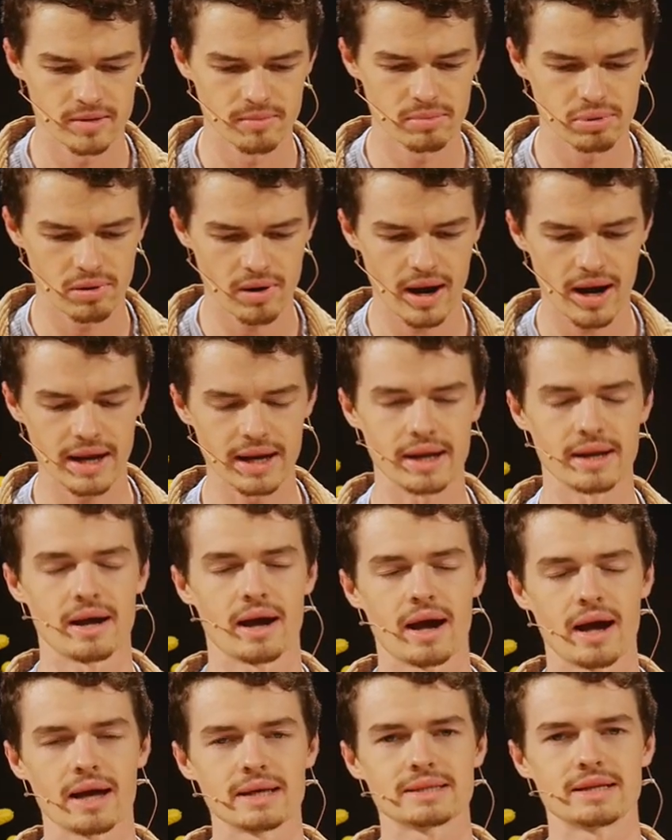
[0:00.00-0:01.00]
Pray and
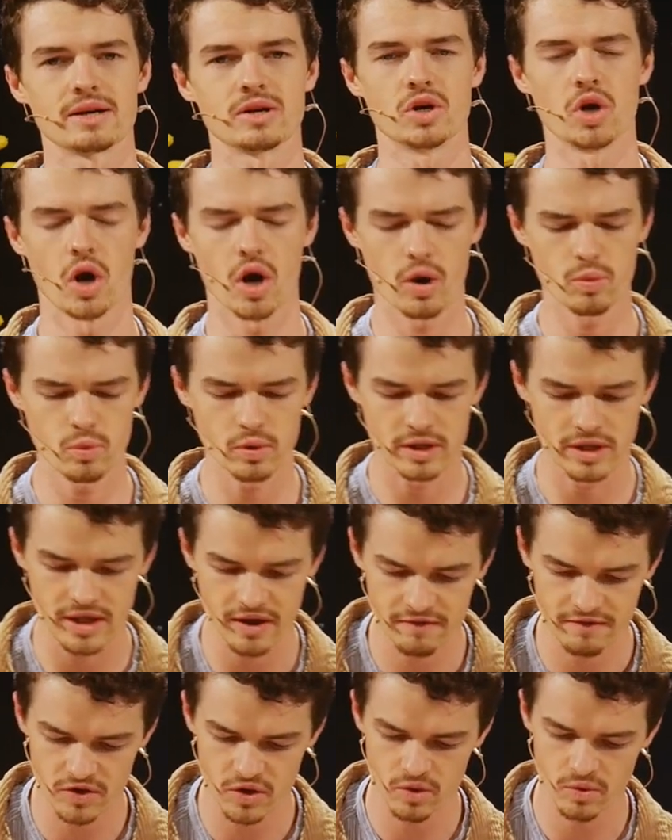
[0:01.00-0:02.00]
ask that God would
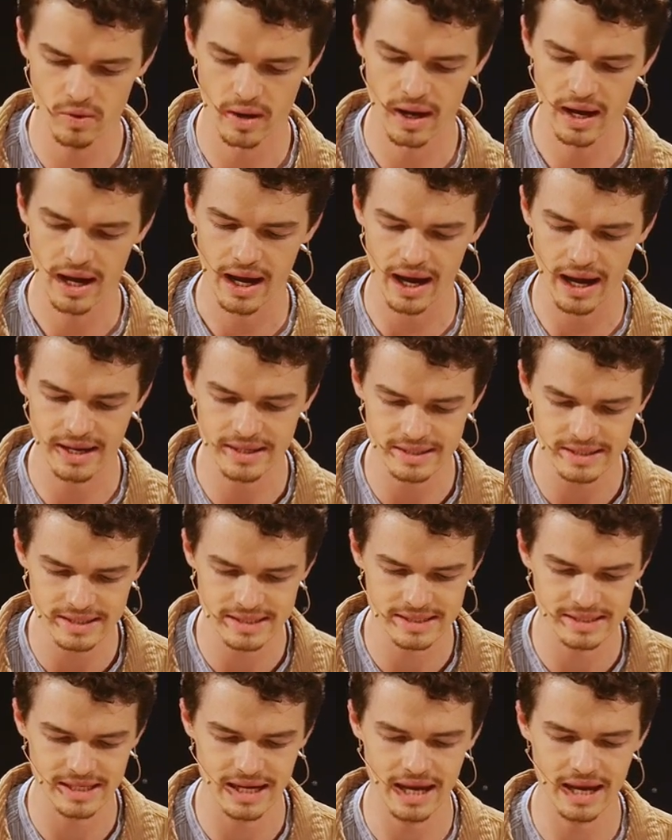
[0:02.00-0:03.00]
give you
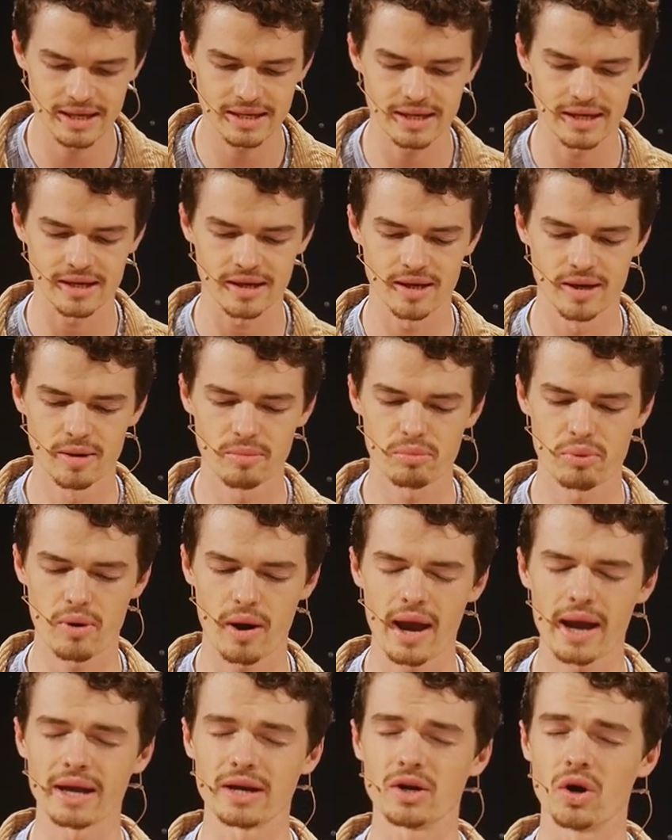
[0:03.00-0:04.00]
understanding.
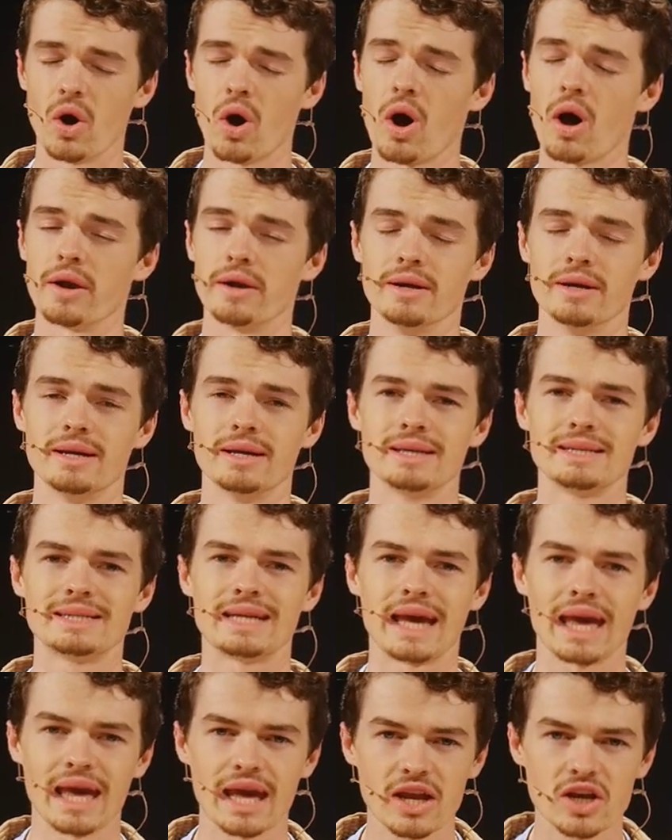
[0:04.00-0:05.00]
Pray, God,
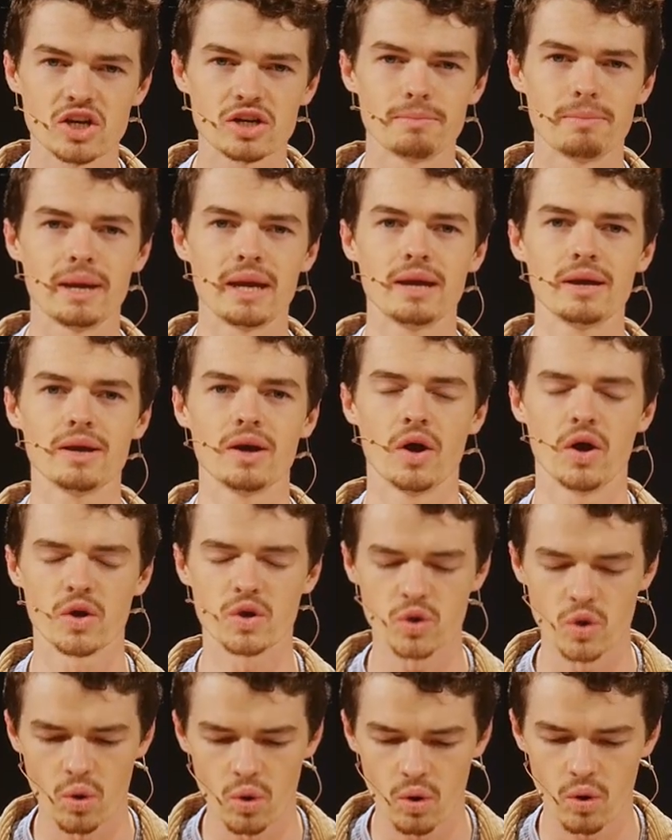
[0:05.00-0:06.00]
teach me
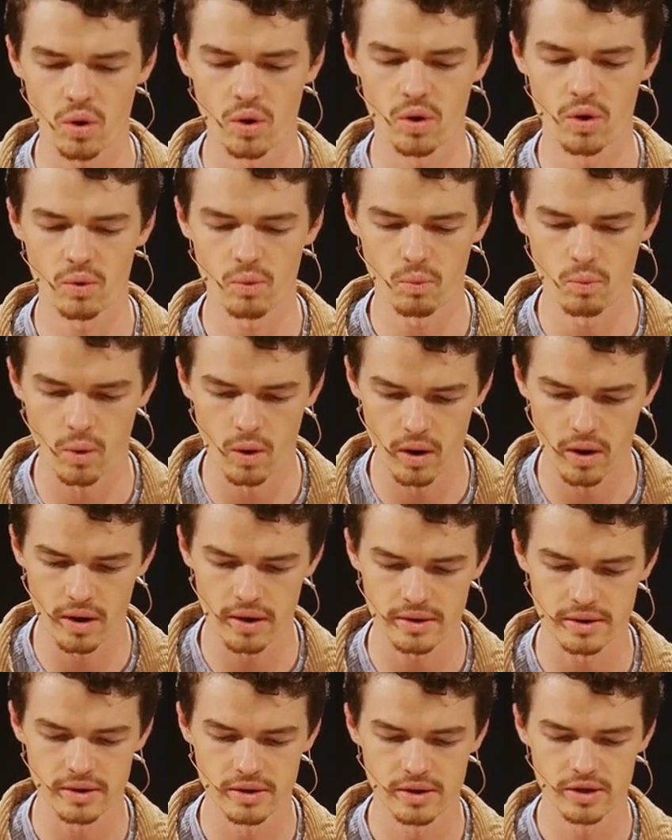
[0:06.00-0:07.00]
your
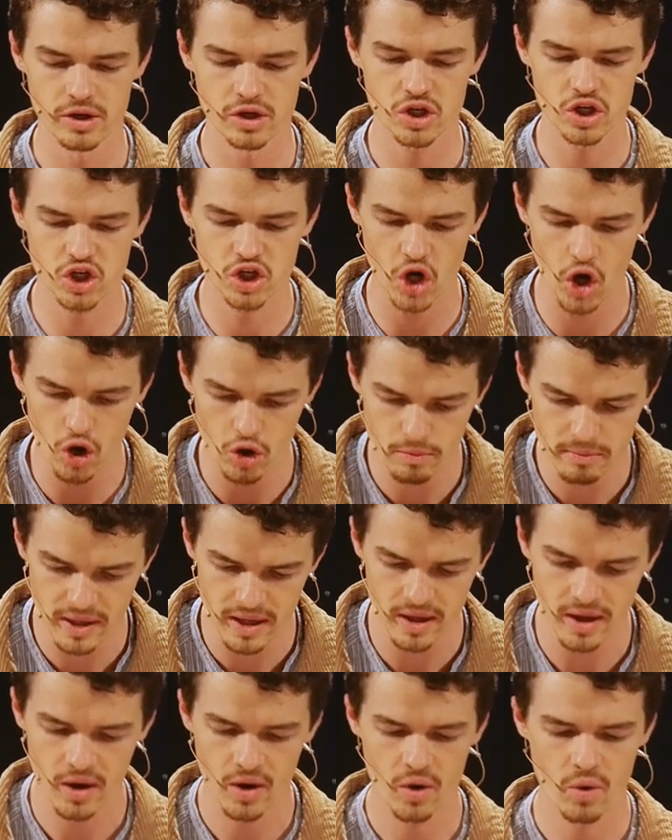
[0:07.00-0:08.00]
word. Show
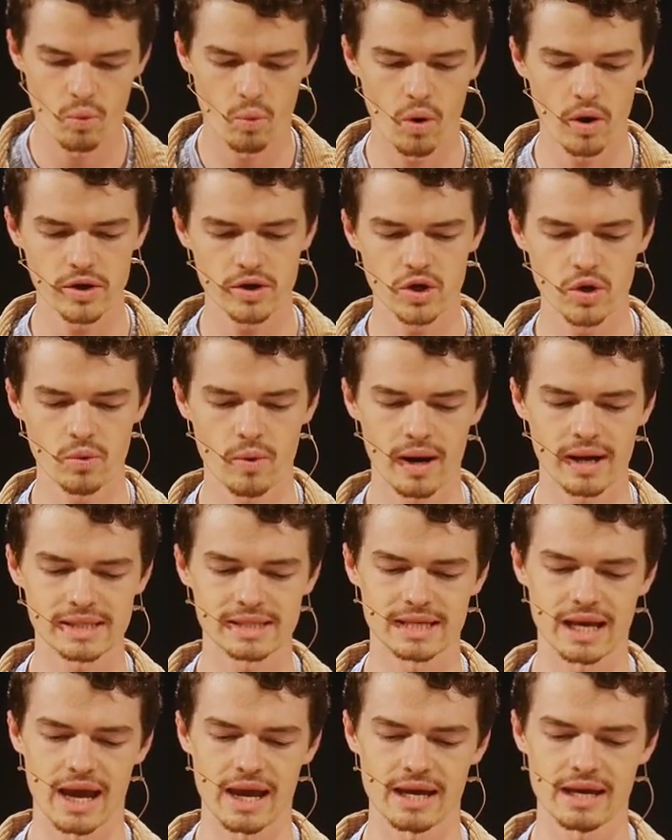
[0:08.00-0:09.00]
me what you are
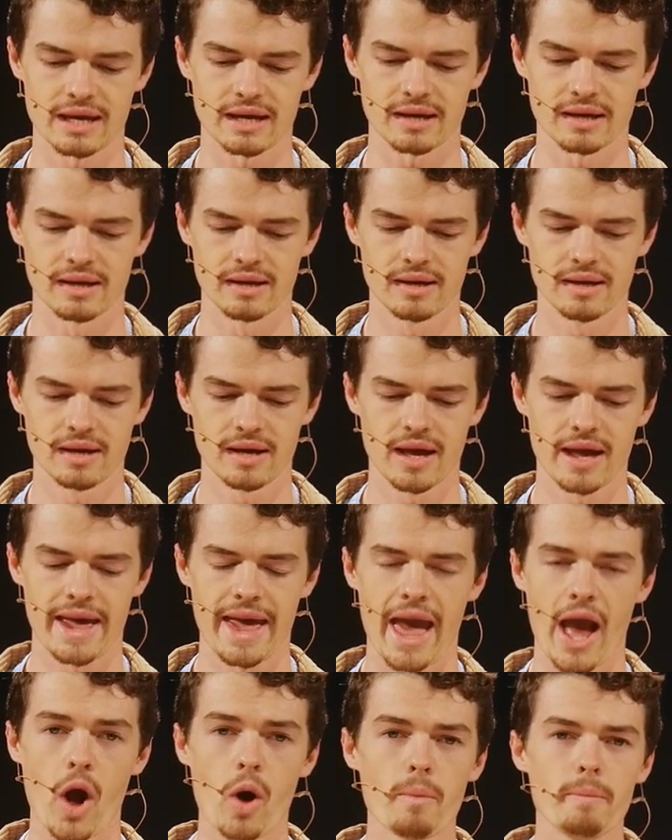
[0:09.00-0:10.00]
saying.
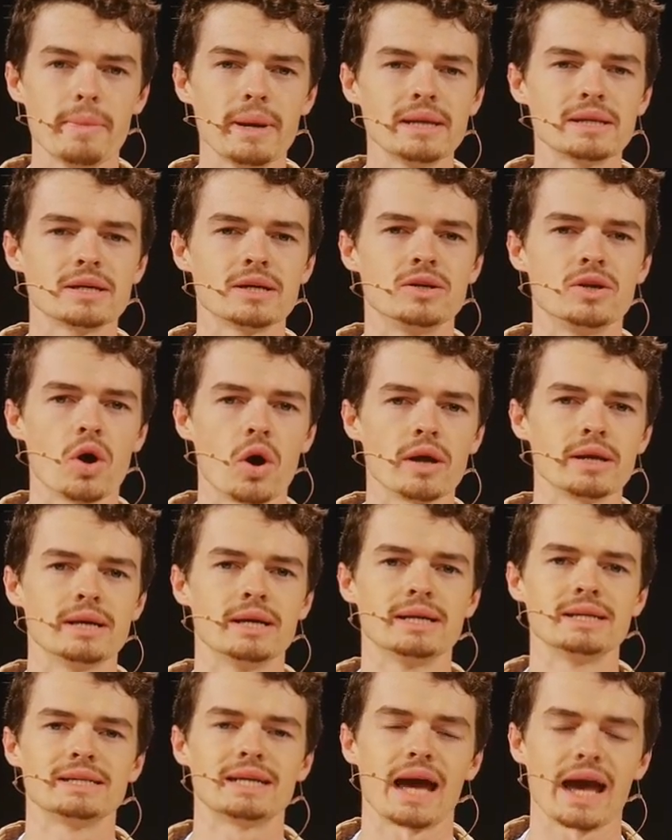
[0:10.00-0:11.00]
Help me to not
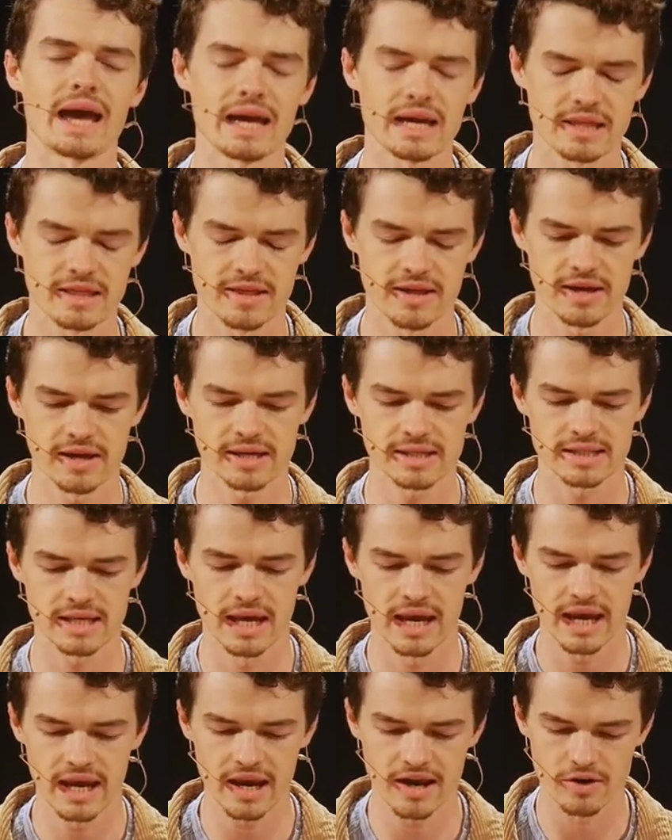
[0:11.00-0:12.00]
take things
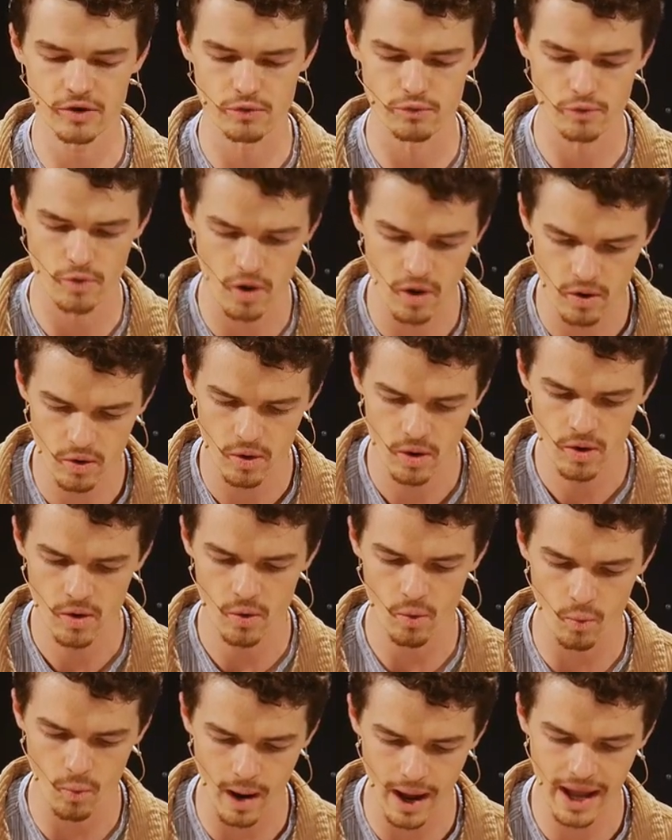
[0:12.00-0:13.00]
in a wrong
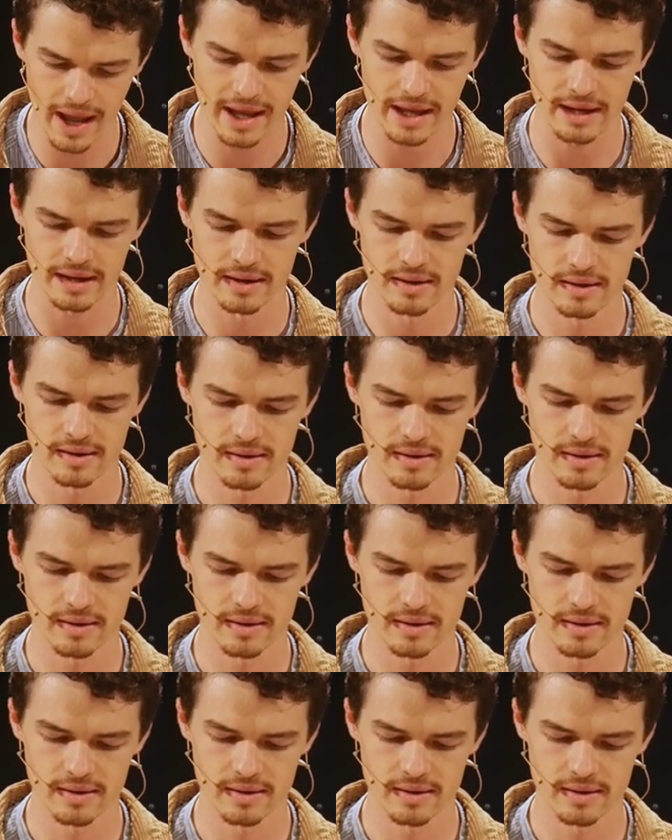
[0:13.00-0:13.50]
way.